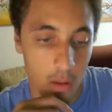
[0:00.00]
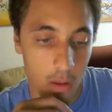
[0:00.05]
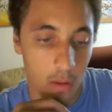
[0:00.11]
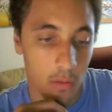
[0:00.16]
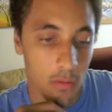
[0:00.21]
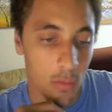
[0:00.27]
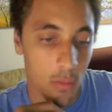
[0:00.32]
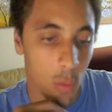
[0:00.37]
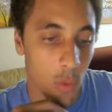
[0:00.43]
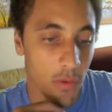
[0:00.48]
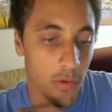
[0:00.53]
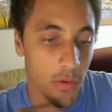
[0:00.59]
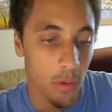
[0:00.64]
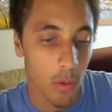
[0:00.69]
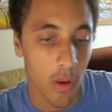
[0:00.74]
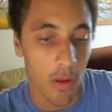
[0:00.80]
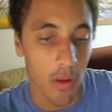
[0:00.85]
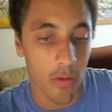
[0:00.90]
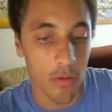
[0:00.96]
So once you
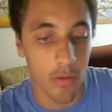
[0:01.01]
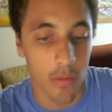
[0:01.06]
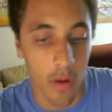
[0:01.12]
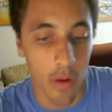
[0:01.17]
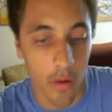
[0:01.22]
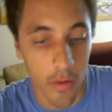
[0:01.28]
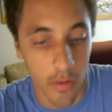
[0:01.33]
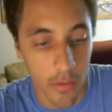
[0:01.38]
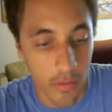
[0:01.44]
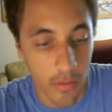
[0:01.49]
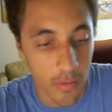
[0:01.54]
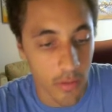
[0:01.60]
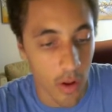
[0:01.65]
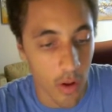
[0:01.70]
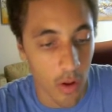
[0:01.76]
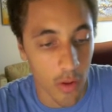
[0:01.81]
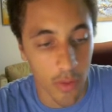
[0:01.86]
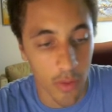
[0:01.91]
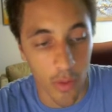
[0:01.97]
get started
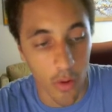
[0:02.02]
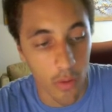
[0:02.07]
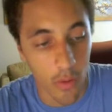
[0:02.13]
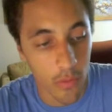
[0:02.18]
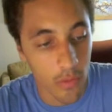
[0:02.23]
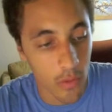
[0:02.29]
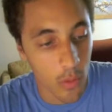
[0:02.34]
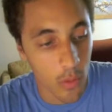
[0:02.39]
installing those, you